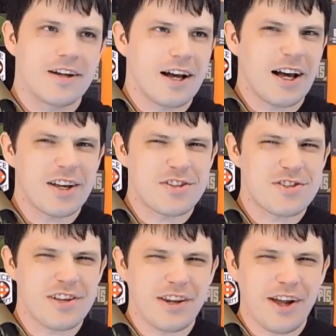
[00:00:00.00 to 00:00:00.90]
I
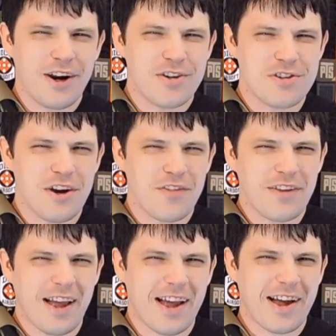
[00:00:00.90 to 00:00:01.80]
see an Airsoft
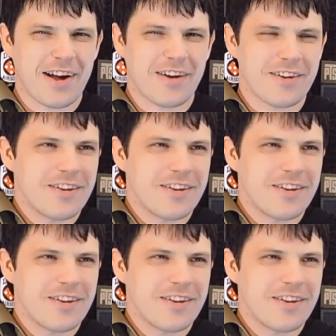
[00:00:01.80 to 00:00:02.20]
owl.